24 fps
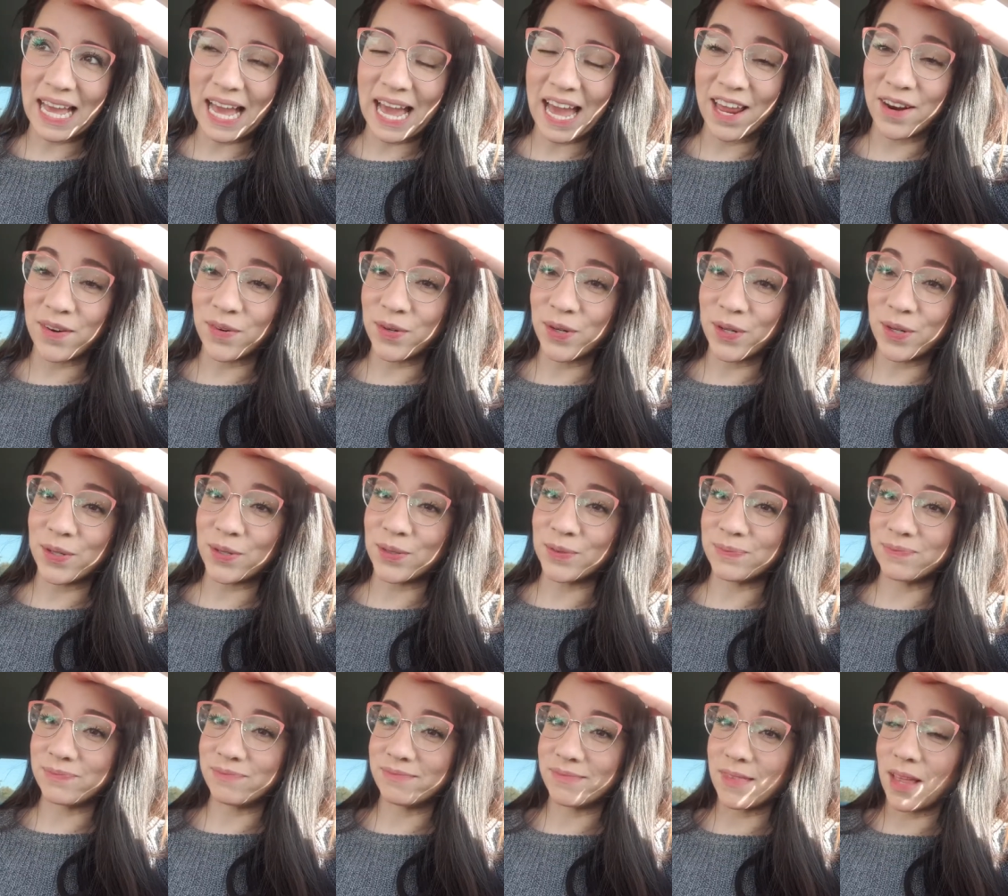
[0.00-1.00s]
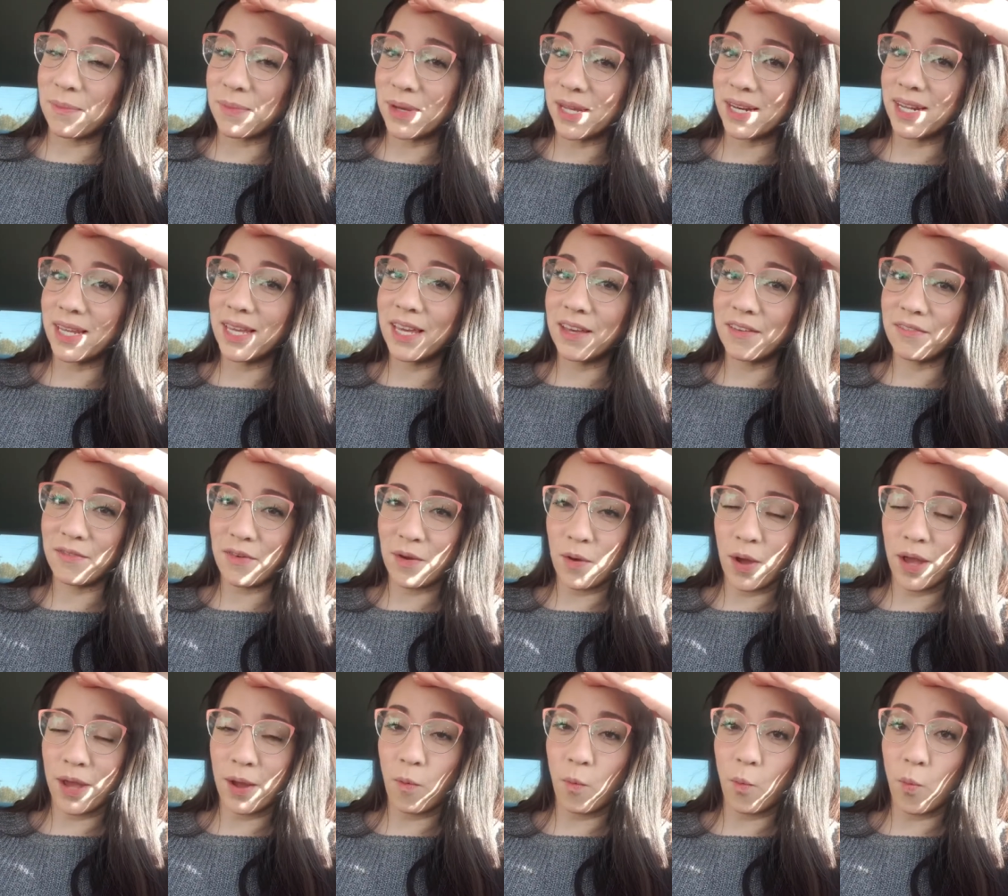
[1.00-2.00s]
I don't know. I'm going to give
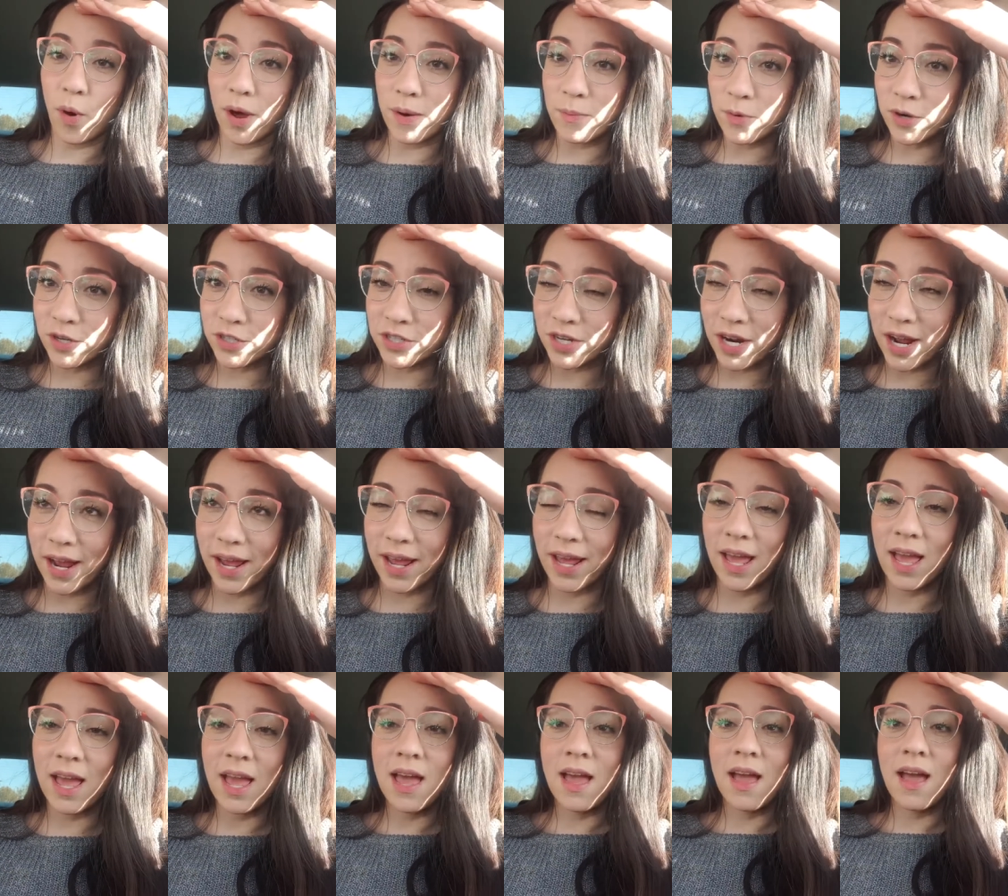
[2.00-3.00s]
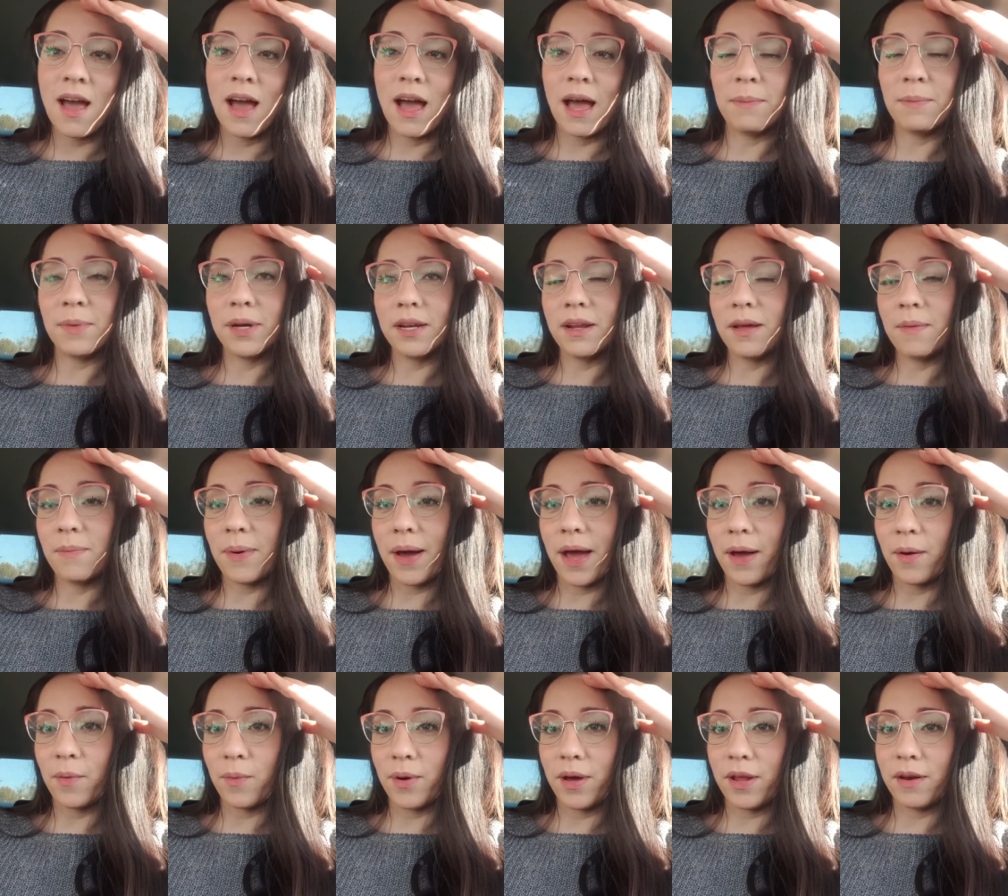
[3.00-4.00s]
it one more try. I'm going to
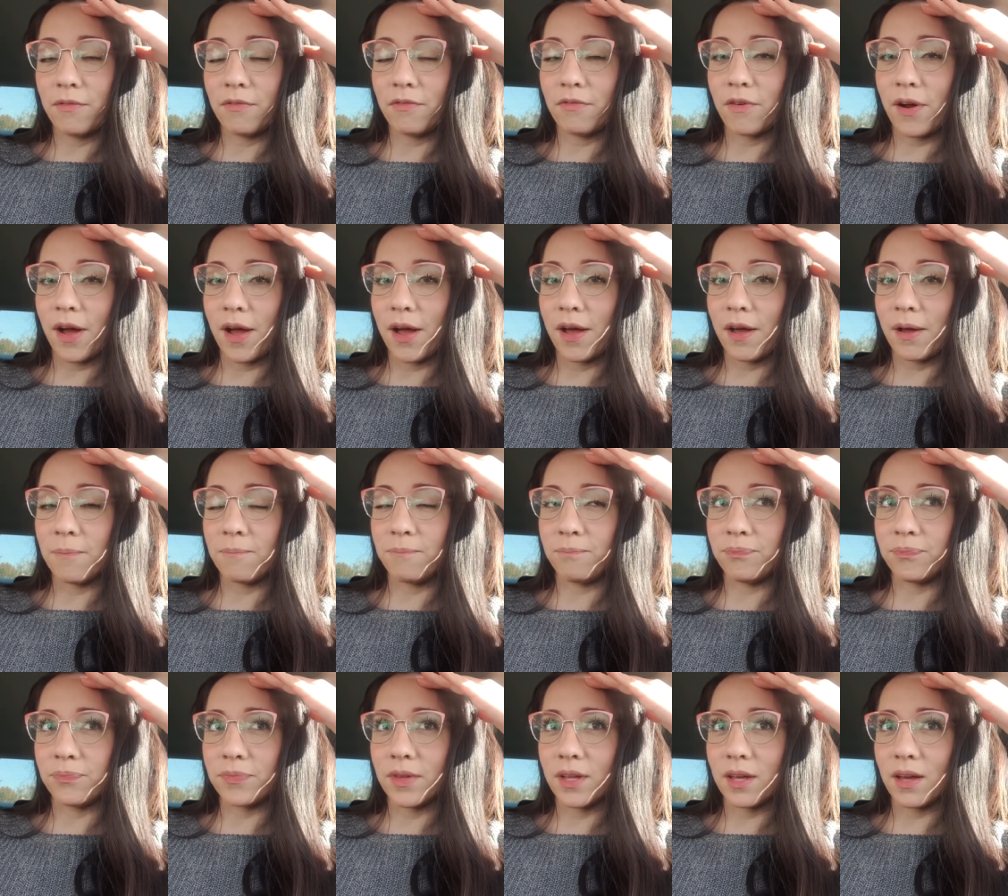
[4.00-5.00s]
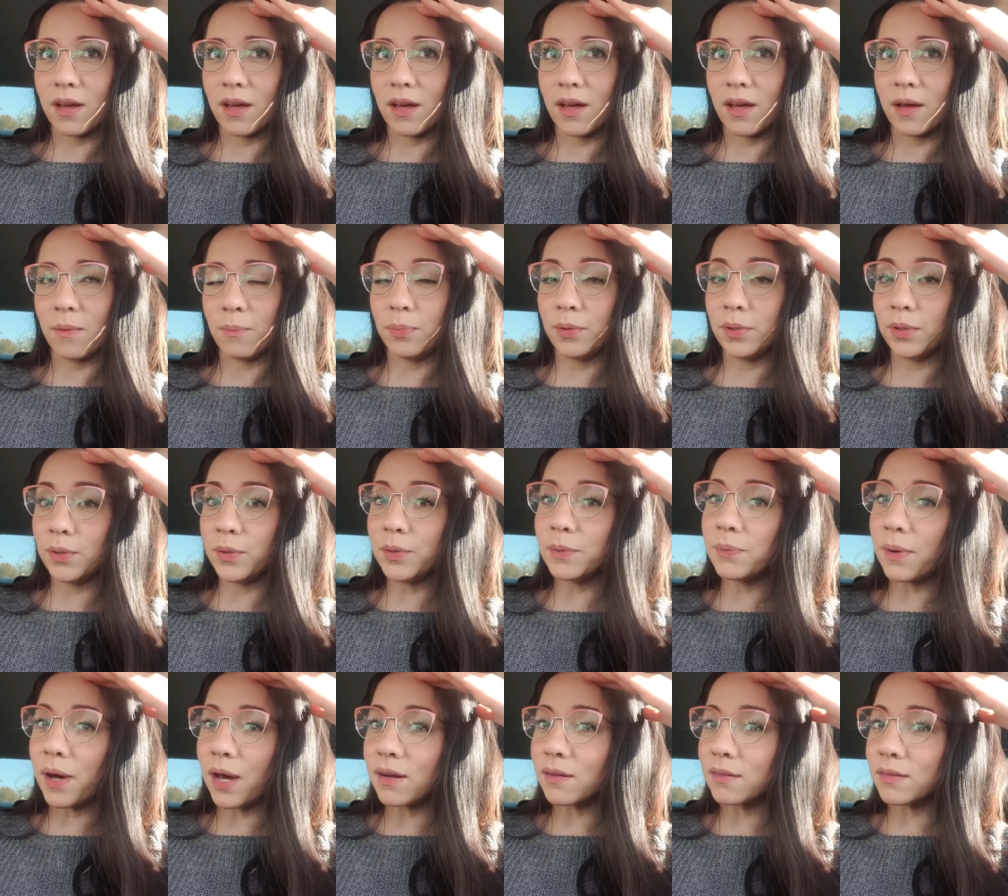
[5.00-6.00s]
buy one from uh, Blue
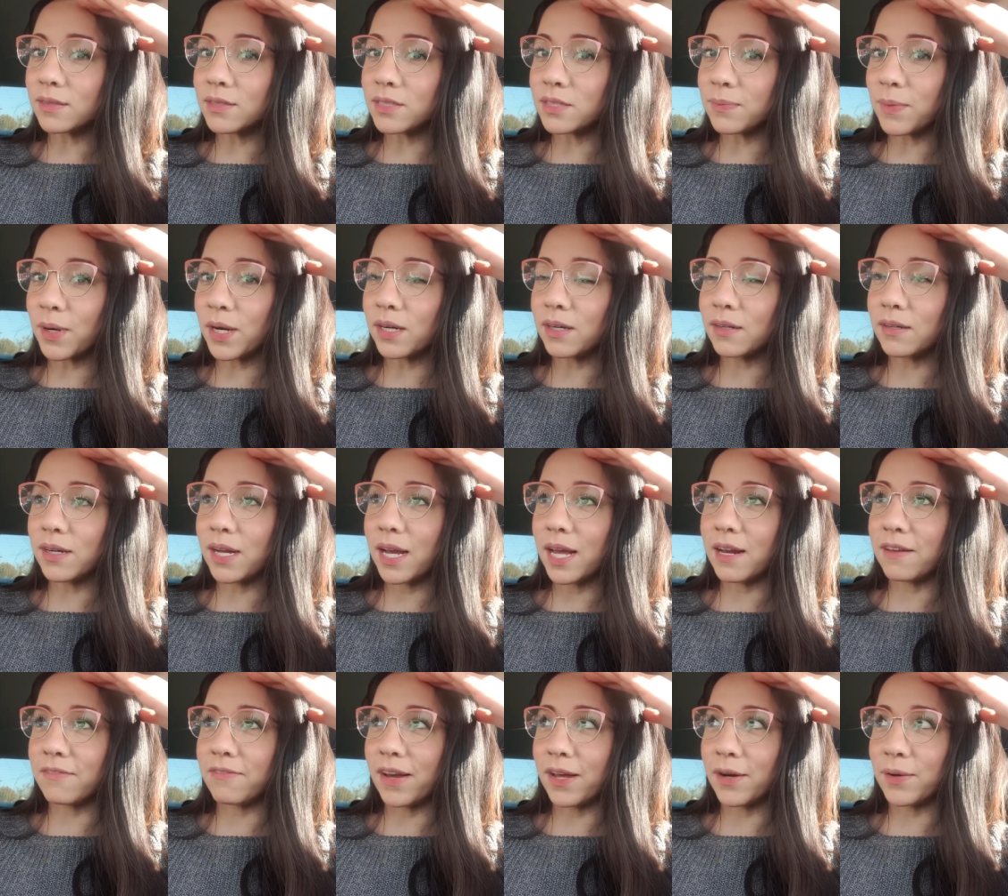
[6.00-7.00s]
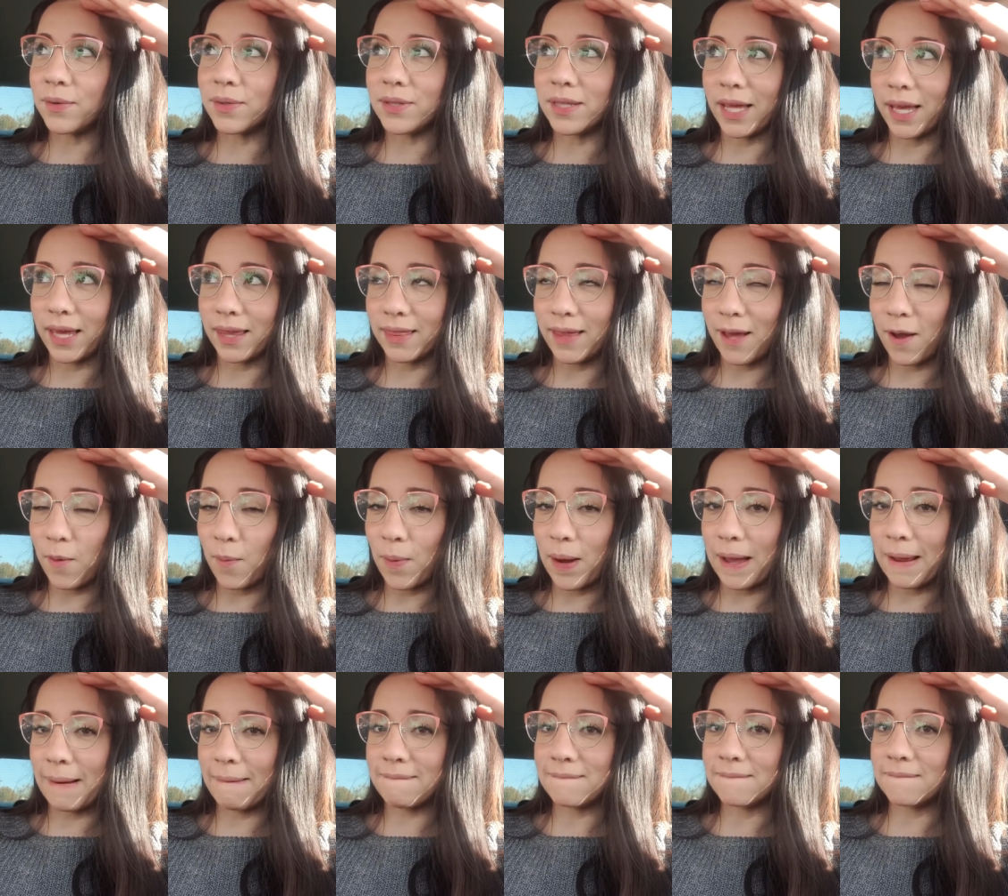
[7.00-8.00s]
Bottle tomorrow. And if I don't like that
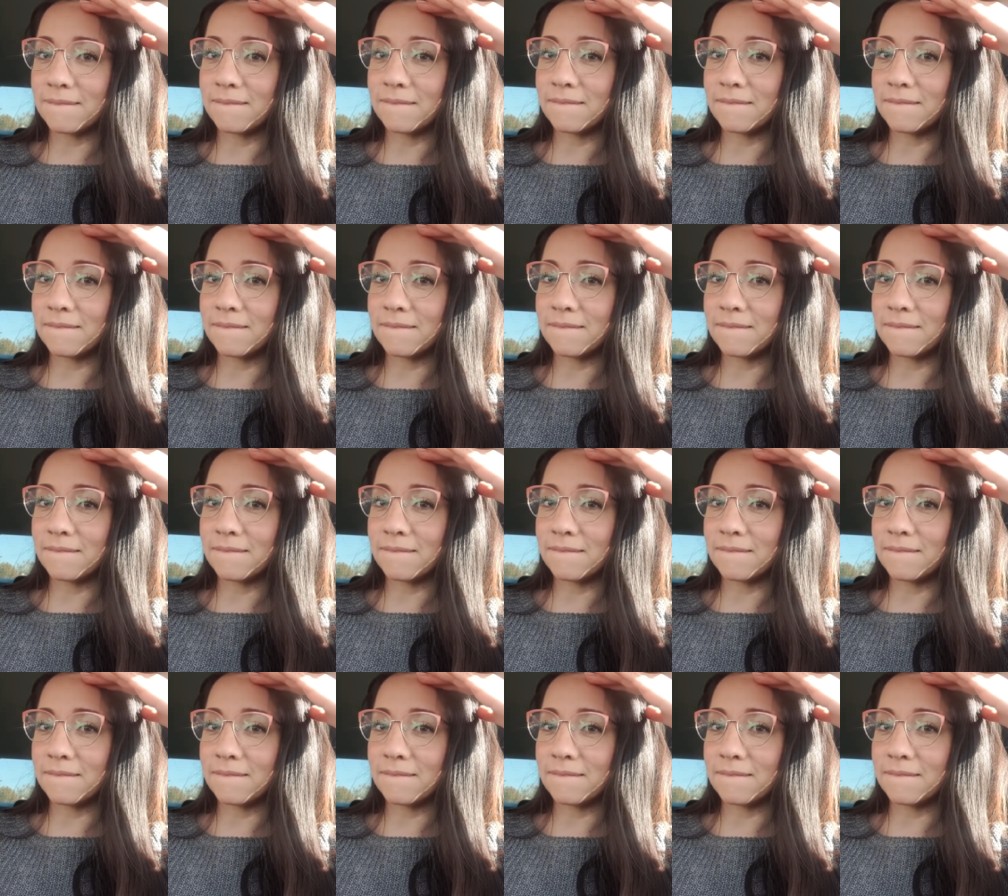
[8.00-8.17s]
one,